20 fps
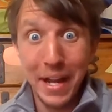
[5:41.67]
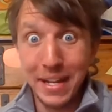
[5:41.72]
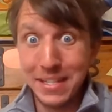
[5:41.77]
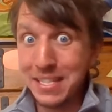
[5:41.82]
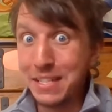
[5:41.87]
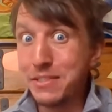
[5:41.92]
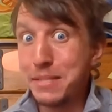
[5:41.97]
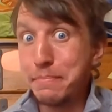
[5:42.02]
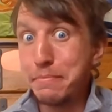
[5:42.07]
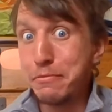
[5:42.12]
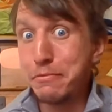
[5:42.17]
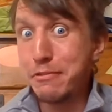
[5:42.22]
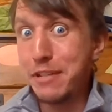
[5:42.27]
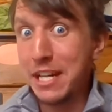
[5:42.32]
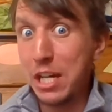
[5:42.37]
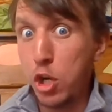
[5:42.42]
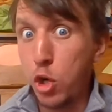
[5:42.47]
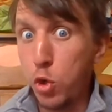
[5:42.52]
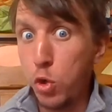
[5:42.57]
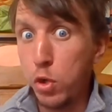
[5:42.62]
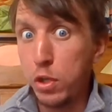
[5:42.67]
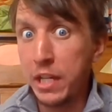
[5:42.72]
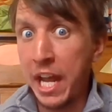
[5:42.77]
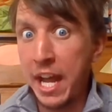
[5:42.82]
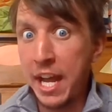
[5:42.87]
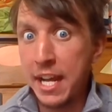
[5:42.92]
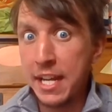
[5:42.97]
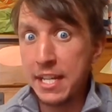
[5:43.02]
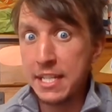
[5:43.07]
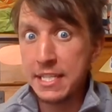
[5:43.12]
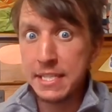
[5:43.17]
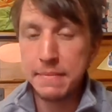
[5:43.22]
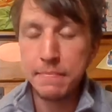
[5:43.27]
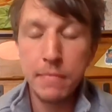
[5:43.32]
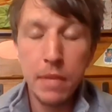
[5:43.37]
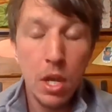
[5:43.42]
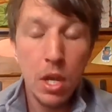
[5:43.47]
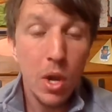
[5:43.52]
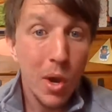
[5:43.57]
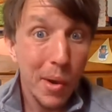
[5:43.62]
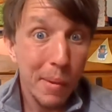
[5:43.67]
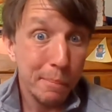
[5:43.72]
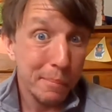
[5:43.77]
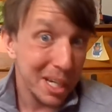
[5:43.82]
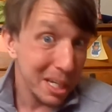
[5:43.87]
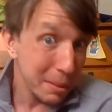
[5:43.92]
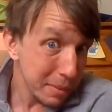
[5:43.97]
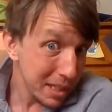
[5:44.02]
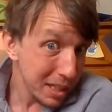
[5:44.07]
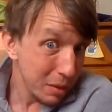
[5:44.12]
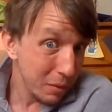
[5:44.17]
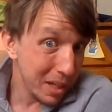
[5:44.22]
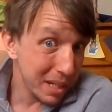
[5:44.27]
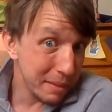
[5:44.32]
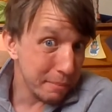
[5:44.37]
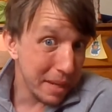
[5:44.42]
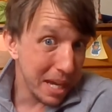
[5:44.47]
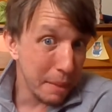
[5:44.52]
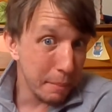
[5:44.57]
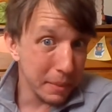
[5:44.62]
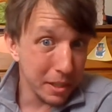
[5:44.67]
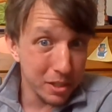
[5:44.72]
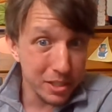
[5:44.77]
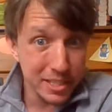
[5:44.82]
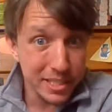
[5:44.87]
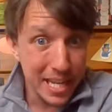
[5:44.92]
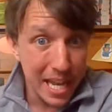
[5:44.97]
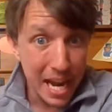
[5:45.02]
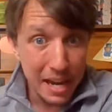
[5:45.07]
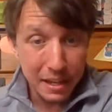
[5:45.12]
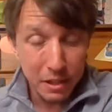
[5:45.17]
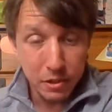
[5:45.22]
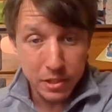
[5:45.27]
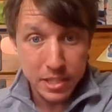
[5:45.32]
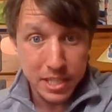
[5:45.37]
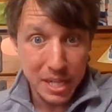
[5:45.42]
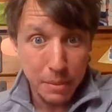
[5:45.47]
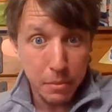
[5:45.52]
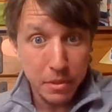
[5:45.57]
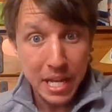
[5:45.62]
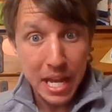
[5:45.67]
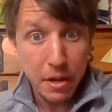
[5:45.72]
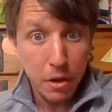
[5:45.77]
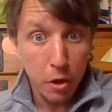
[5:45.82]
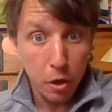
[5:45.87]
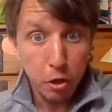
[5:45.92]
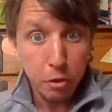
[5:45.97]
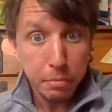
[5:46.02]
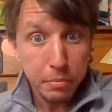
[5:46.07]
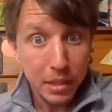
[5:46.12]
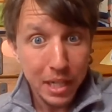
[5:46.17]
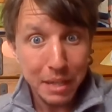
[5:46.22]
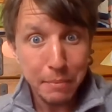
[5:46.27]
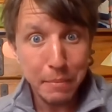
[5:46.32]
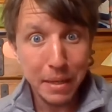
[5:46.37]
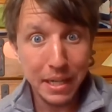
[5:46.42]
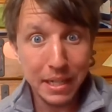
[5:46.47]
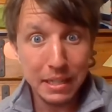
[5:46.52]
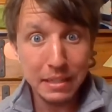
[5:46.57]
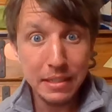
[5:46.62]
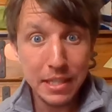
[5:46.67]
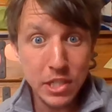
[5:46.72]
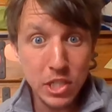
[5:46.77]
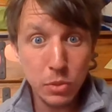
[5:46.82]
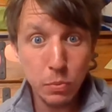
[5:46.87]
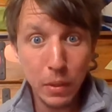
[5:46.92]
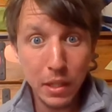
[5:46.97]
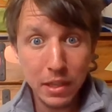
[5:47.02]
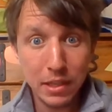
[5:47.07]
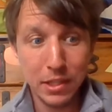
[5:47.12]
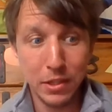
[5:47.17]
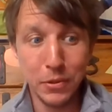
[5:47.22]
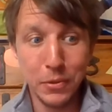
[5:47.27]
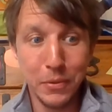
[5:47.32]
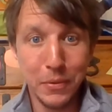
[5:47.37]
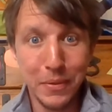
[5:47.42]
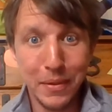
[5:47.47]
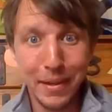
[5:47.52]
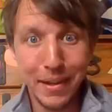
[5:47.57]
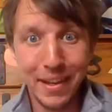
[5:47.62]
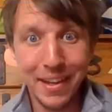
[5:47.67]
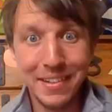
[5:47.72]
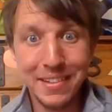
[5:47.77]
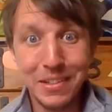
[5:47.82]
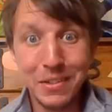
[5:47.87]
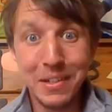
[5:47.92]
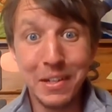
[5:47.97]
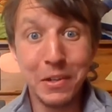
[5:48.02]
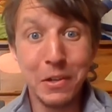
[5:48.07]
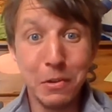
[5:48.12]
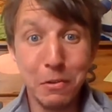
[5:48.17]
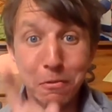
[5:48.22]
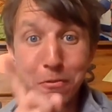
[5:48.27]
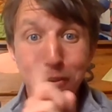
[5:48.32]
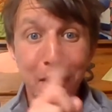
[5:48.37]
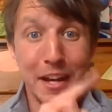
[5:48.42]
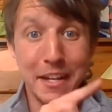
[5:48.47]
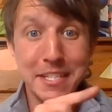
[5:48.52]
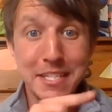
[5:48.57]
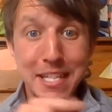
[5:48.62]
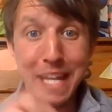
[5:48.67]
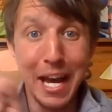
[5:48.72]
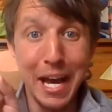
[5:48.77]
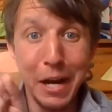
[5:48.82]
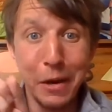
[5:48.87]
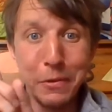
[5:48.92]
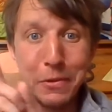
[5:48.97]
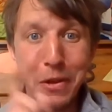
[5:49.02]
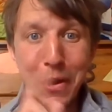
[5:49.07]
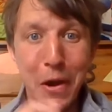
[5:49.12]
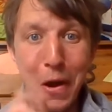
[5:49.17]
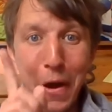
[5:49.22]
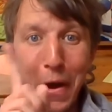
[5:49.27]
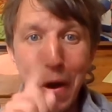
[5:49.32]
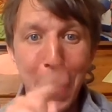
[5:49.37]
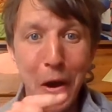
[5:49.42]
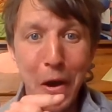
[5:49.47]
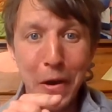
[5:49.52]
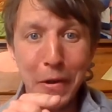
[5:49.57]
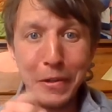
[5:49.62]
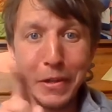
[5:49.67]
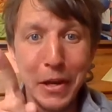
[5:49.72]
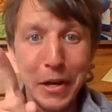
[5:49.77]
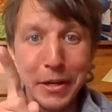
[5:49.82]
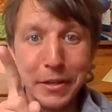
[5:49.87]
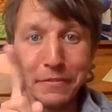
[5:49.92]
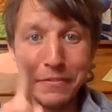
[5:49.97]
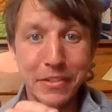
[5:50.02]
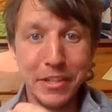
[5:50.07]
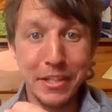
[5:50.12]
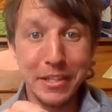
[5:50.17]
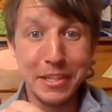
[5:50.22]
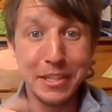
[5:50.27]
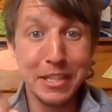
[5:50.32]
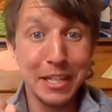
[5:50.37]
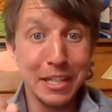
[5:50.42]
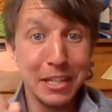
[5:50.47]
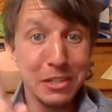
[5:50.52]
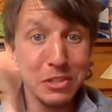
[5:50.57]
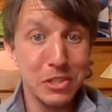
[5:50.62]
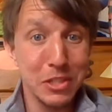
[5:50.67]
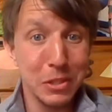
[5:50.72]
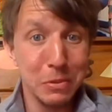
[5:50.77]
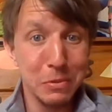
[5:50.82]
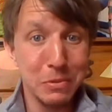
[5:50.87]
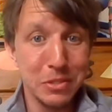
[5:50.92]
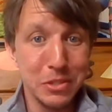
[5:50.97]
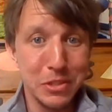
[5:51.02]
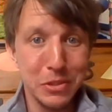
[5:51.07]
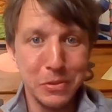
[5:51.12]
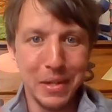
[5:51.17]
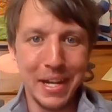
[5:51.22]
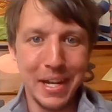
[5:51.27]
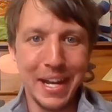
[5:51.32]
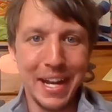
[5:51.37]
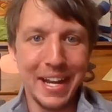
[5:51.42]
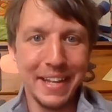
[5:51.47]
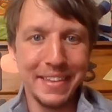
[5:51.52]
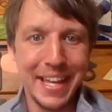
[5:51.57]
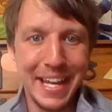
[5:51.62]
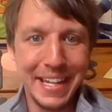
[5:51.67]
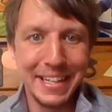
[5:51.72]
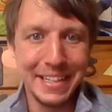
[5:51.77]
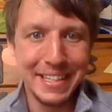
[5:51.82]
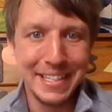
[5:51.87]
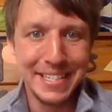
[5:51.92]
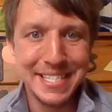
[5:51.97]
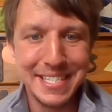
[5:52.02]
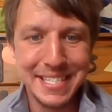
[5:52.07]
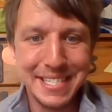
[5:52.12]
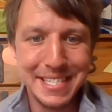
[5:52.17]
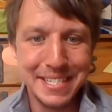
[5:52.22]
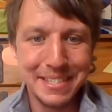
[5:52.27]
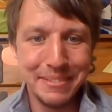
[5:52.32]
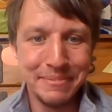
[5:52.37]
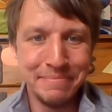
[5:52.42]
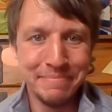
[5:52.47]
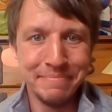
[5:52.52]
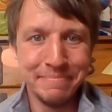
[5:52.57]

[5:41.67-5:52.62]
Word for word: That sounds pretty cool, guys. Maybe you and mommy or daddy or someone at home can make a list with you, and you can cross out all of the things you do on that list.